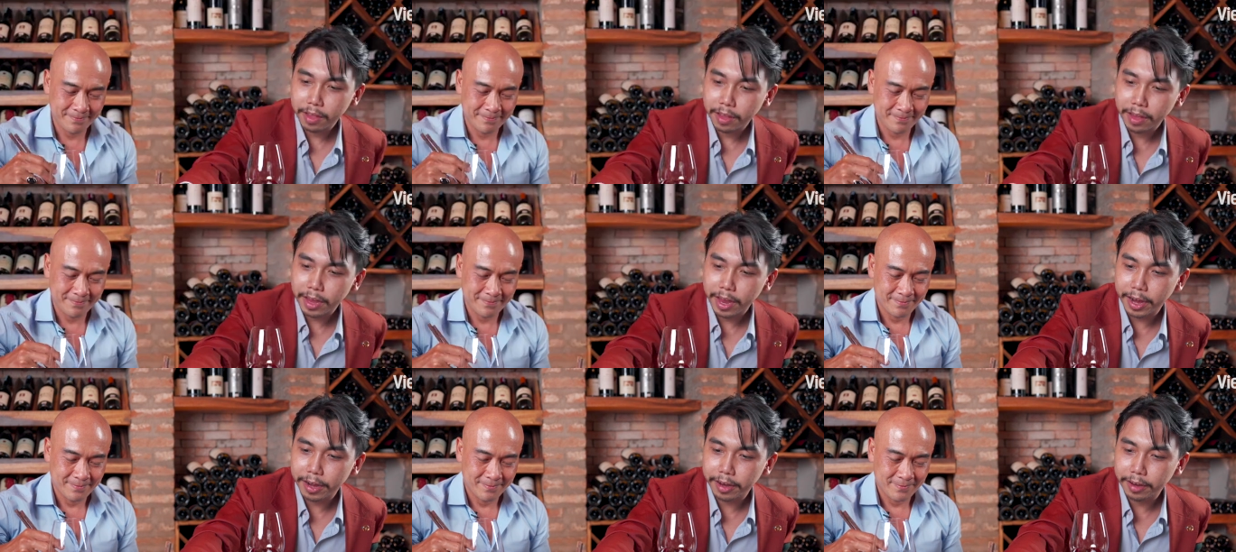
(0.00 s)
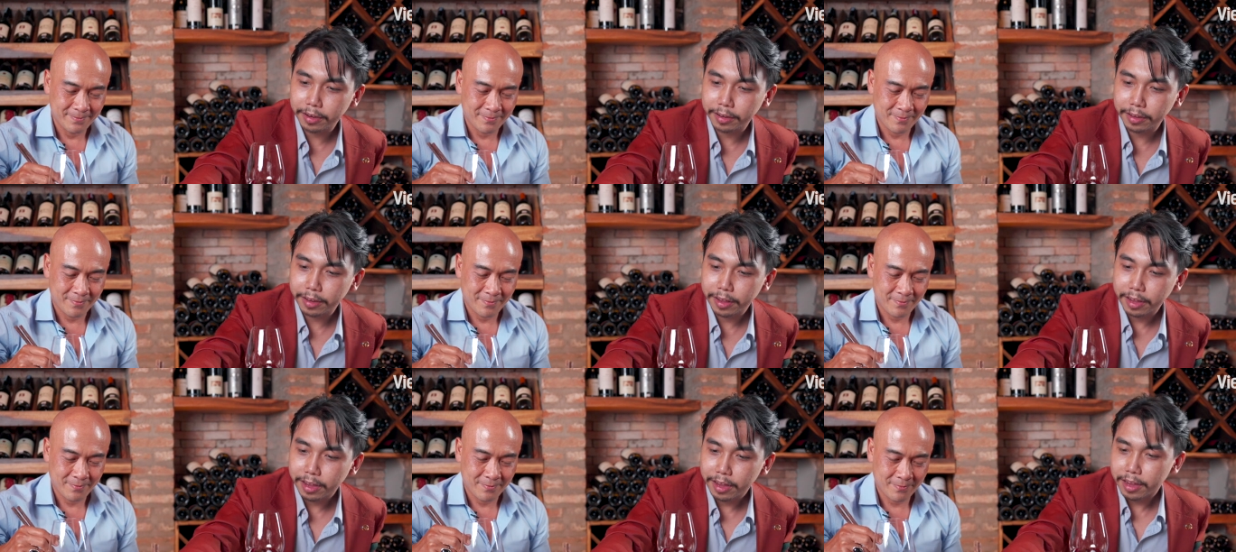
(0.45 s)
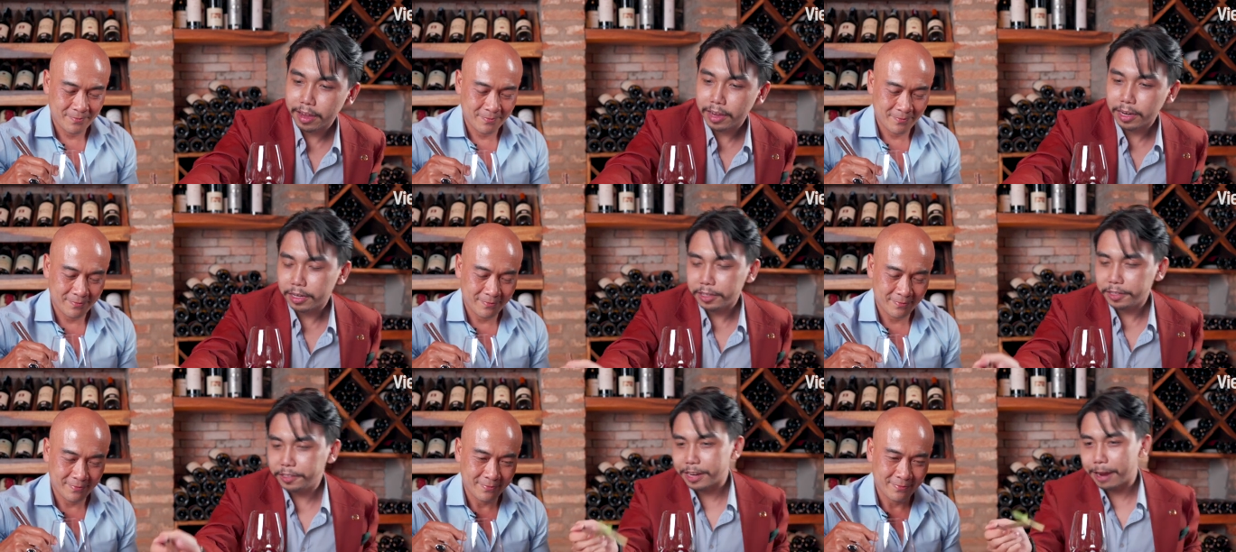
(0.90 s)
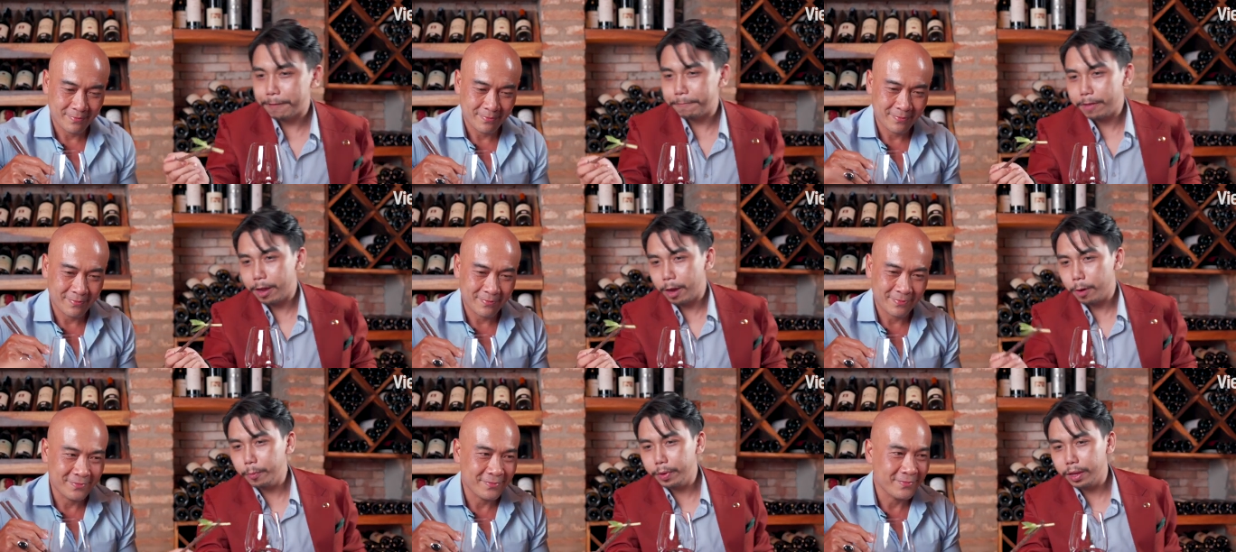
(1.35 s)
Speaker 1: And chef,
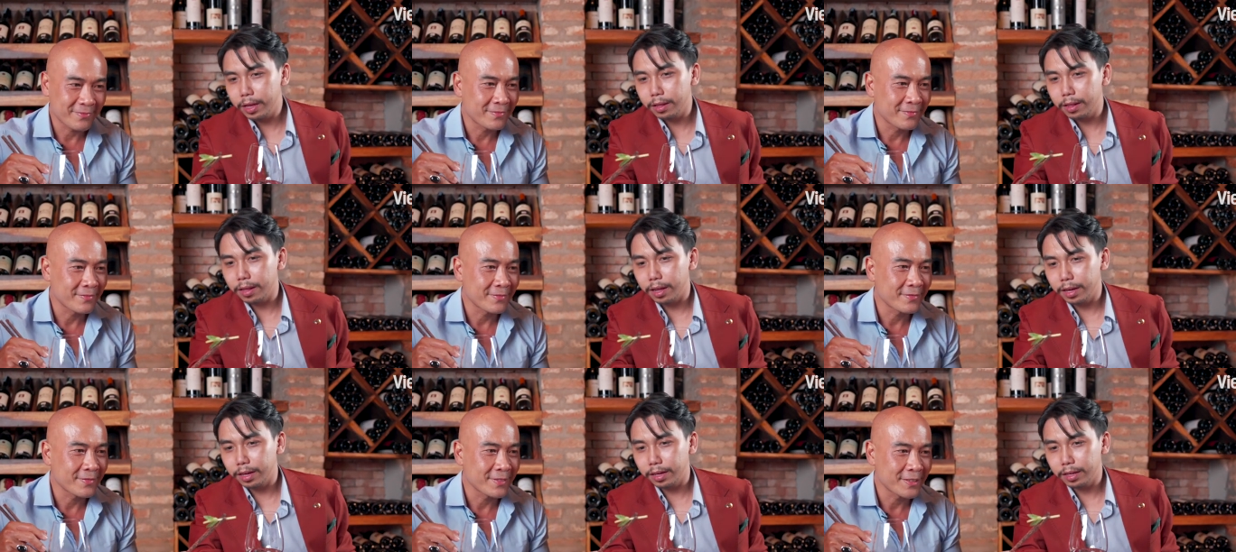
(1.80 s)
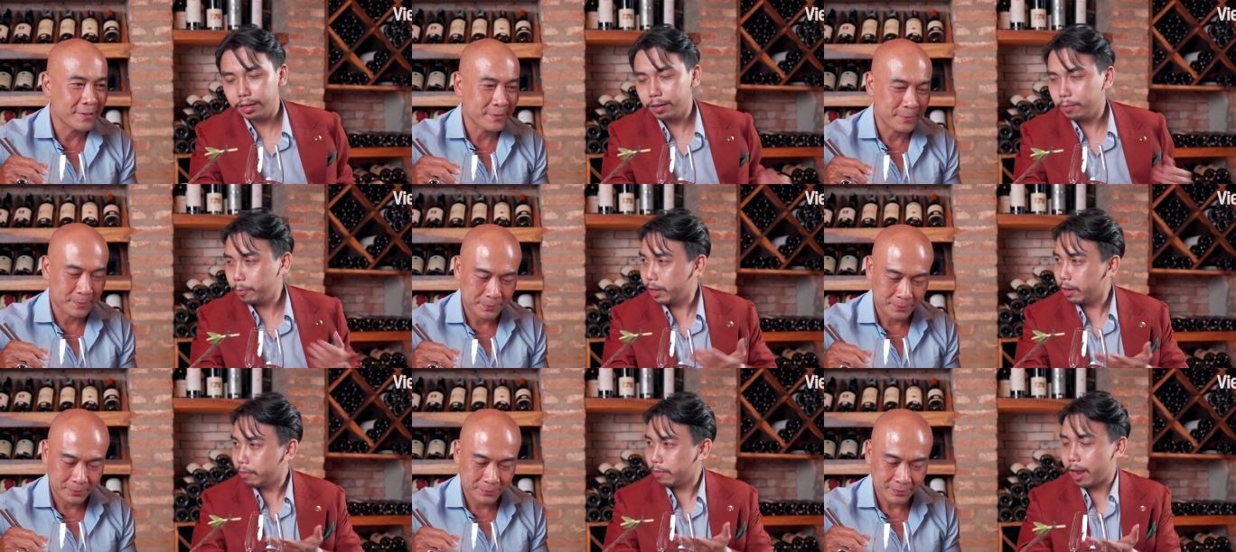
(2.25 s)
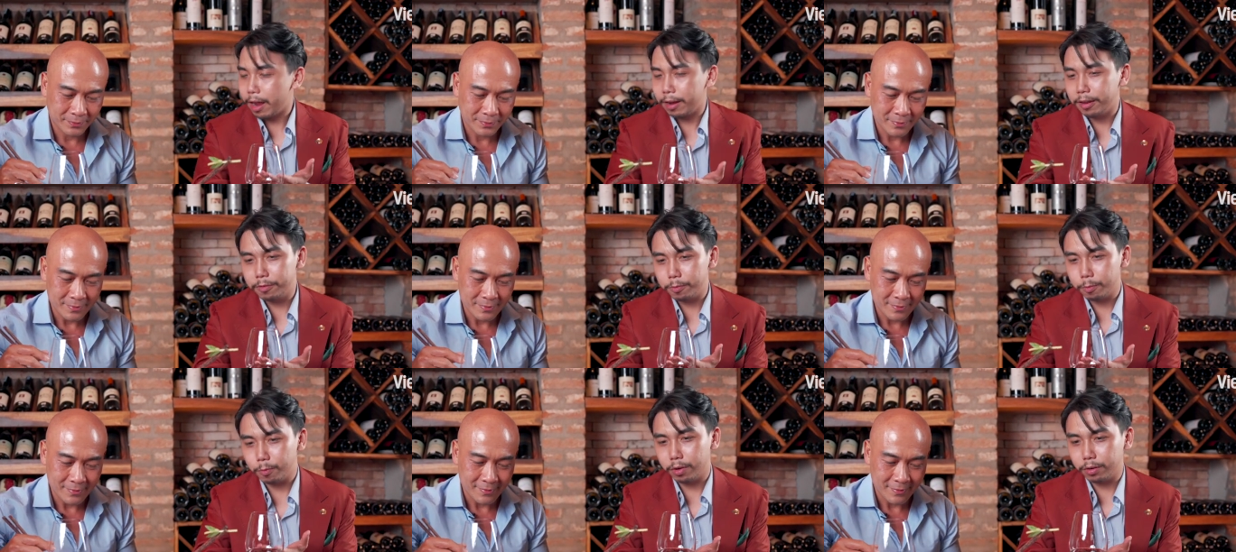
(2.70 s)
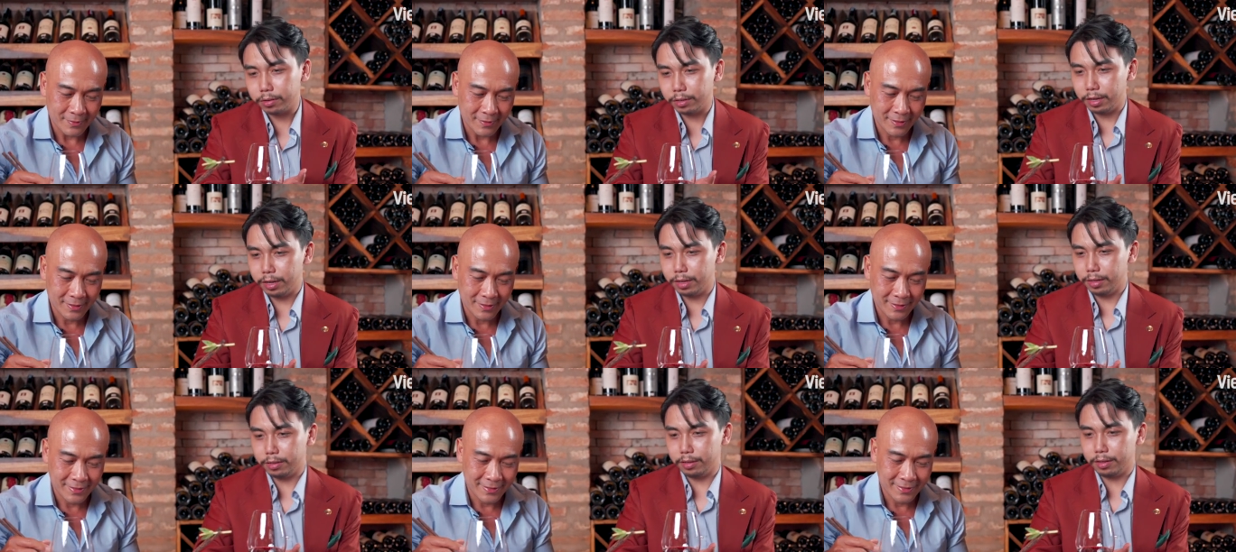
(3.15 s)
how we like we don't have this one in,
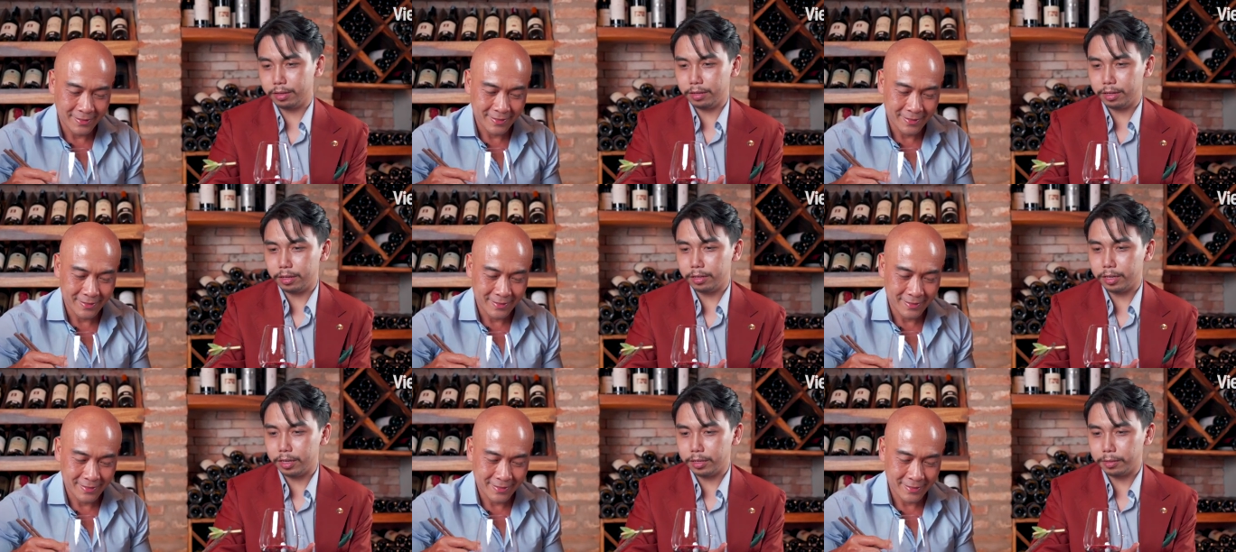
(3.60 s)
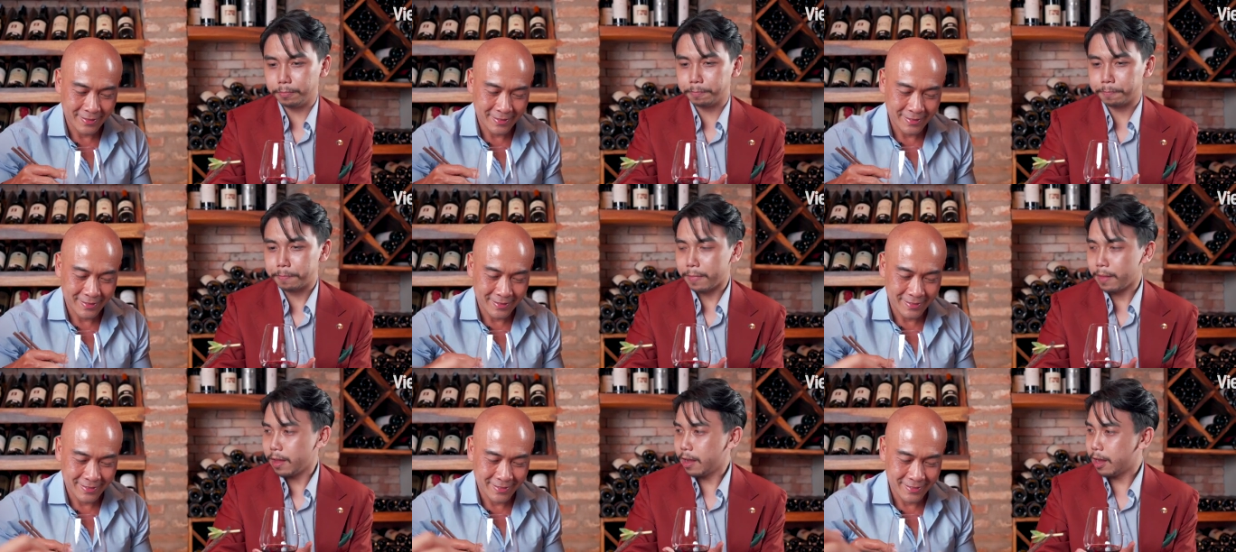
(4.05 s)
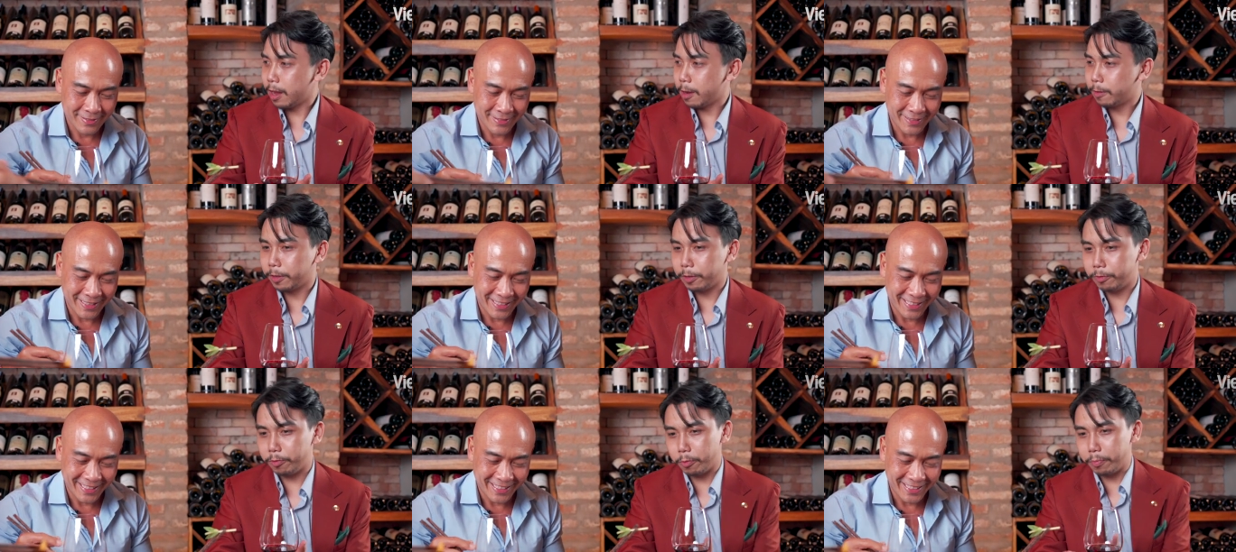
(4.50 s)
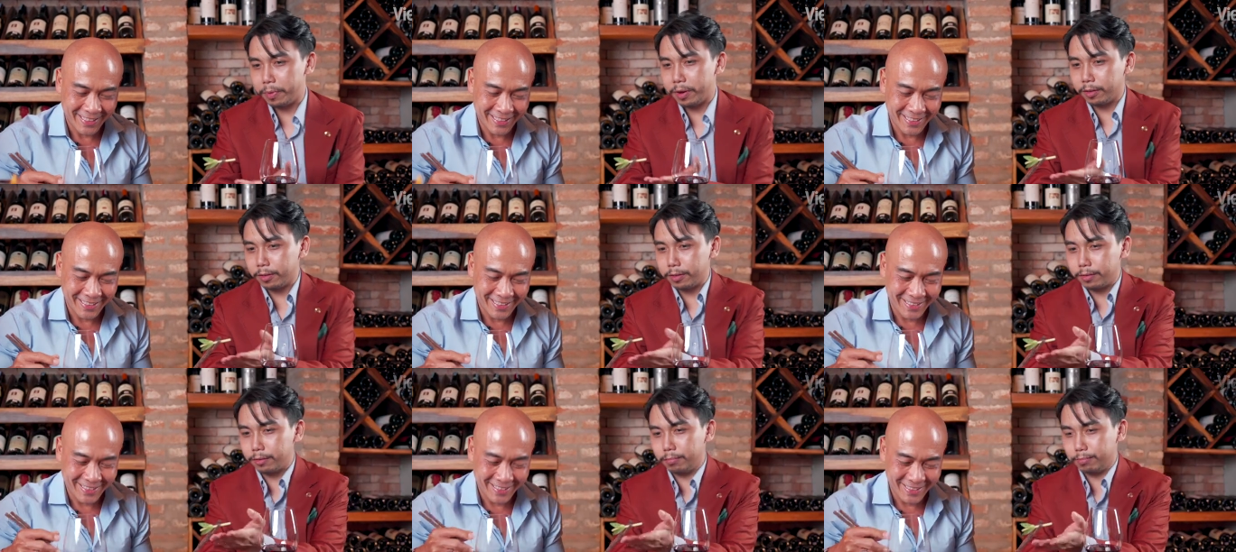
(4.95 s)
in as a
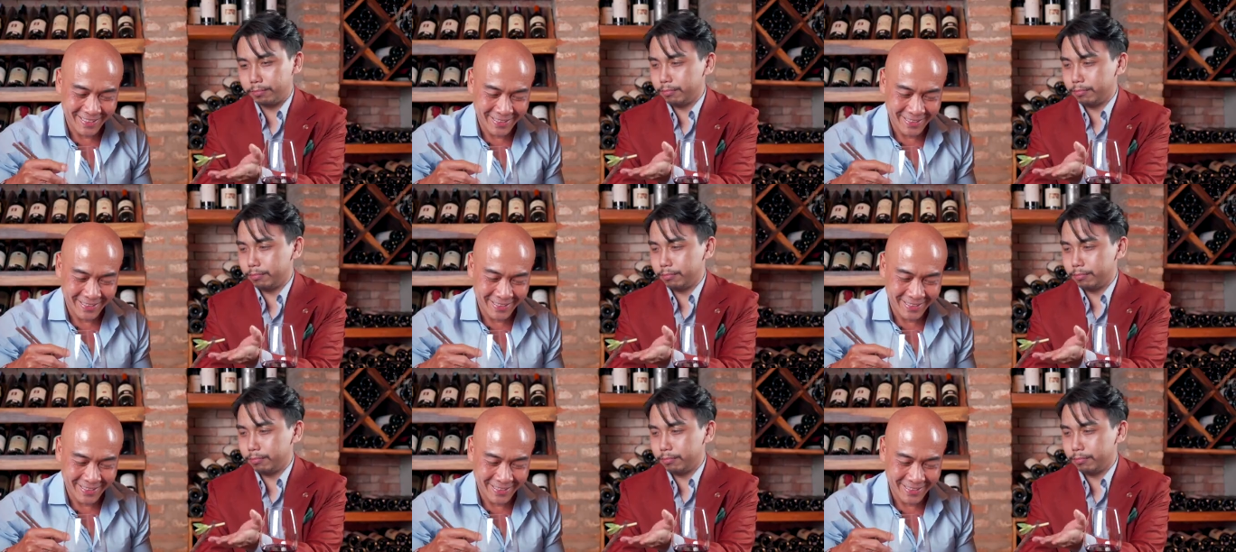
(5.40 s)
European